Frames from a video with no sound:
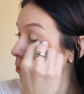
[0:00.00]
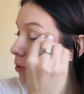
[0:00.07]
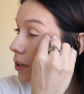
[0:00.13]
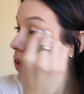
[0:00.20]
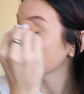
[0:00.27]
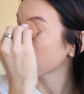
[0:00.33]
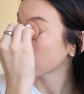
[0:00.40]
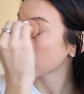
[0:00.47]

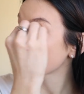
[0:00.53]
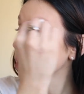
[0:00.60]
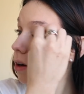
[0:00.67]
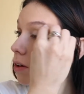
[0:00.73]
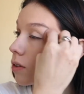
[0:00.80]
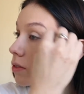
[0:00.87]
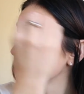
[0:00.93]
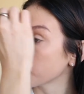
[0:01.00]
putting this
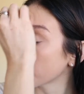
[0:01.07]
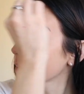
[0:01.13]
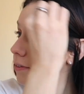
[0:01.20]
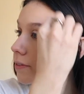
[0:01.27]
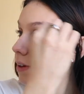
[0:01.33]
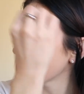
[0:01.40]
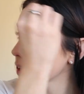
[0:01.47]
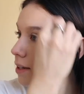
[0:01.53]
all over my
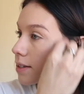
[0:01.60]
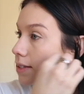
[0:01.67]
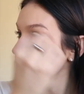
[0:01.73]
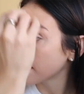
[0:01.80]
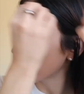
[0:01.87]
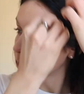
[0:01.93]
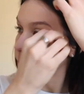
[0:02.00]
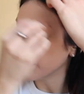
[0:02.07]
face.